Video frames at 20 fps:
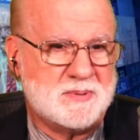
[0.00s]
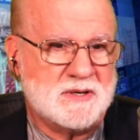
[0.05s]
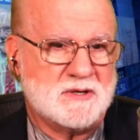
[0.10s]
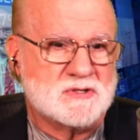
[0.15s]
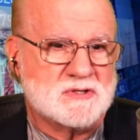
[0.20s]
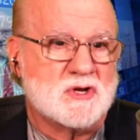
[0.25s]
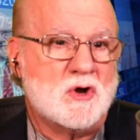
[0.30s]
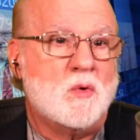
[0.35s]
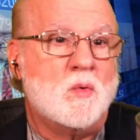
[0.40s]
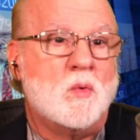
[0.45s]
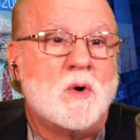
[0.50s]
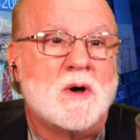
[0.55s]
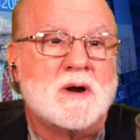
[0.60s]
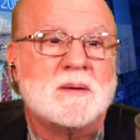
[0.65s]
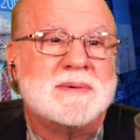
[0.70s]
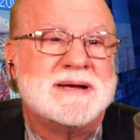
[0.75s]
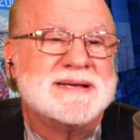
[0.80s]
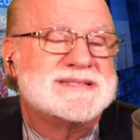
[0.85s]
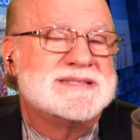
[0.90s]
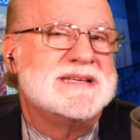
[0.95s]
here. So what
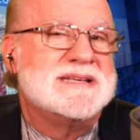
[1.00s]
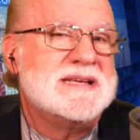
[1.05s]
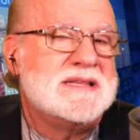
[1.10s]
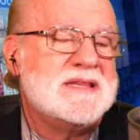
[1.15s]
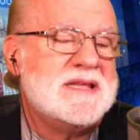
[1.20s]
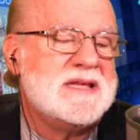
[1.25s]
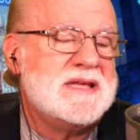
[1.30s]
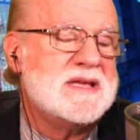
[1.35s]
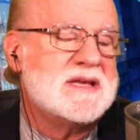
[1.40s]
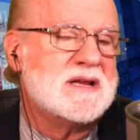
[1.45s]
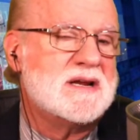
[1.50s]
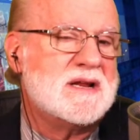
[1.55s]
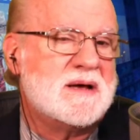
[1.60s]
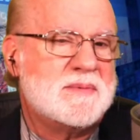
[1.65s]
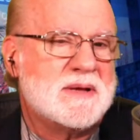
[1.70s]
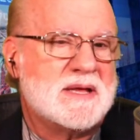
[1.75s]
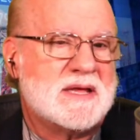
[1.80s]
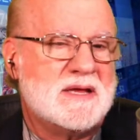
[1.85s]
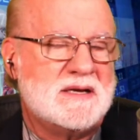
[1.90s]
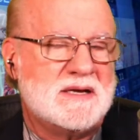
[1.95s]
am I seeing the
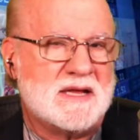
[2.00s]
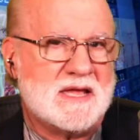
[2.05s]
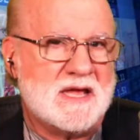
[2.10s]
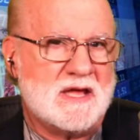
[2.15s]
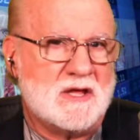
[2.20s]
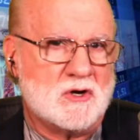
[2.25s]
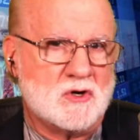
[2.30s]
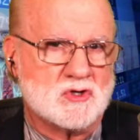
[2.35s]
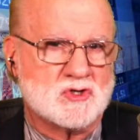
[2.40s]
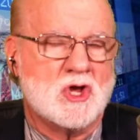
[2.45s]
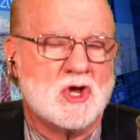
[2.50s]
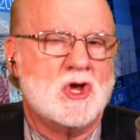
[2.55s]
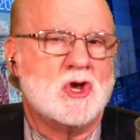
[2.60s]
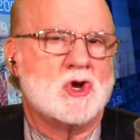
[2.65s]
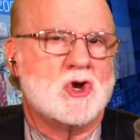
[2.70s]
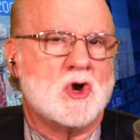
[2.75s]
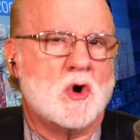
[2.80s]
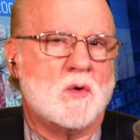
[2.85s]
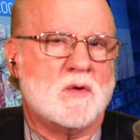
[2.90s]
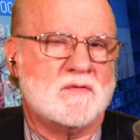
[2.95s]
economic indicators
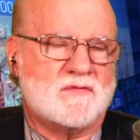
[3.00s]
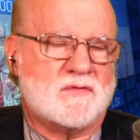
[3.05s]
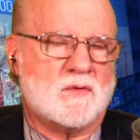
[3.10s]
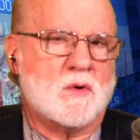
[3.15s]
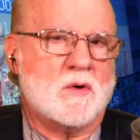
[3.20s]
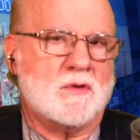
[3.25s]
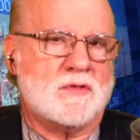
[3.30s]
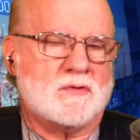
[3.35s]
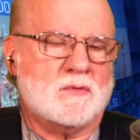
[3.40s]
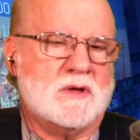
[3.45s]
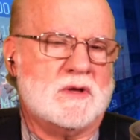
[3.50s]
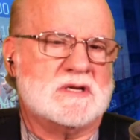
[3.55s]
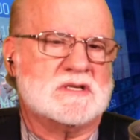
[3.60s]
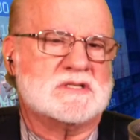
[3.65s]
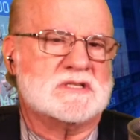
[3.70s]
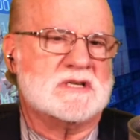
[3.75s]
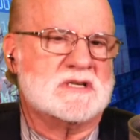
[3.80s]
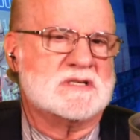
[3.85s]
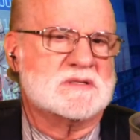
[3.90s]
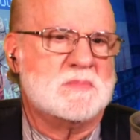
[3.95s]
going for 3 to
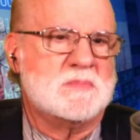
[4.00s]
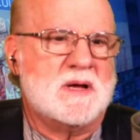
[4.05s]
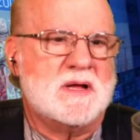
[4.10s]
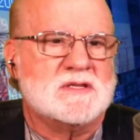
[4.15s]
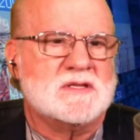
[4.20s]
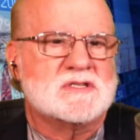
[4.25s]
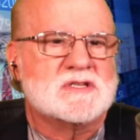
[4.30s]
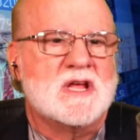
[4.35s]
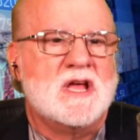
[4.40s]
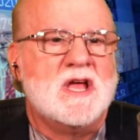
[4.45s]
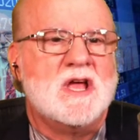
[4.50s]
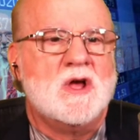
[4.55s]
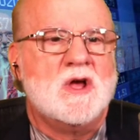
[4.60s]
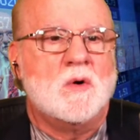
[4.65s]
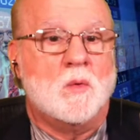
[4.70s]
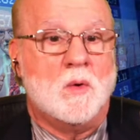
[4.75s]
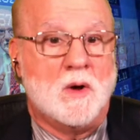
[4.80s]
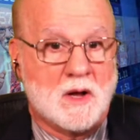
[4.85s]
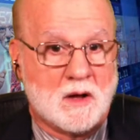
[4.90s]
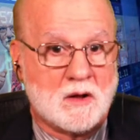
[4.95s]
6 months?
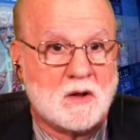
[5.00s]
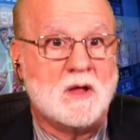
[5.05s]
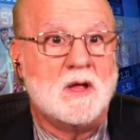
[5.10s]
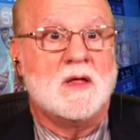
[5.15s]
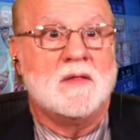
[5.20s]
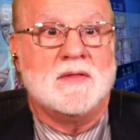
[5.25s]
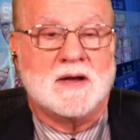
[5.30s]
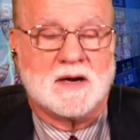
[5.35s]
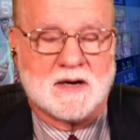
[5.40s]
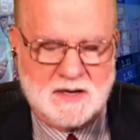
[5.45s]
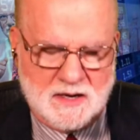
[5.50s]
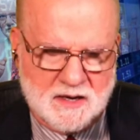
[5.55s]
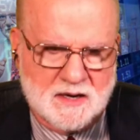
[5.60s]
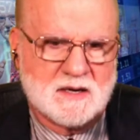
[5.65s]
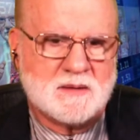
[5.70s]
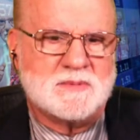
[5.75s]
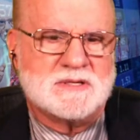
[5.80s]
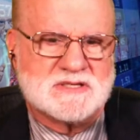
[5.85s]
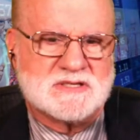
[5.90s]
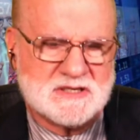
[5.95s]
Well,
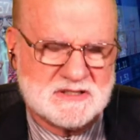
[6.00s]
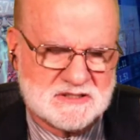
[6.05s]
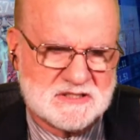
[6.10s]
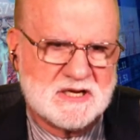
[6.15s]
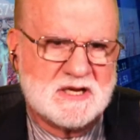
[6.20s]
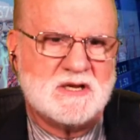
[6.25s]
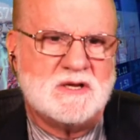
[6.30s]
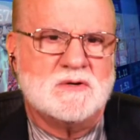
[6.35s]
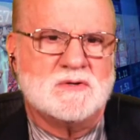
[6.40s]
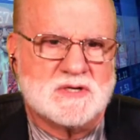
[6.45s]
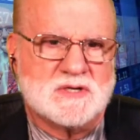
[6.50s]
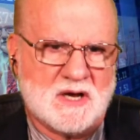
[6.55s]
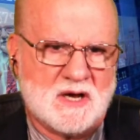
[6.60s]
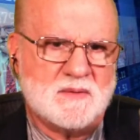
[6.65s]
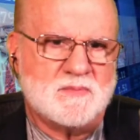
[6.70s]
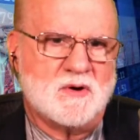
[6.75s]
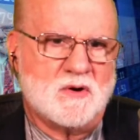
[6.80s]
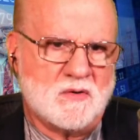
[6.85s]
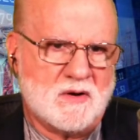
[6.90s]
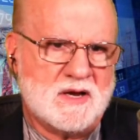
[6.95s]
economists continue to
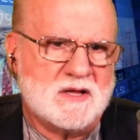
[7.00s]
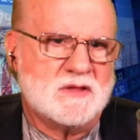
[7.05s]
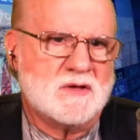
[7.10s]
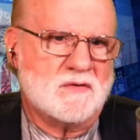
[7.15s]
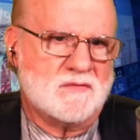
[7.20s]
upgrade their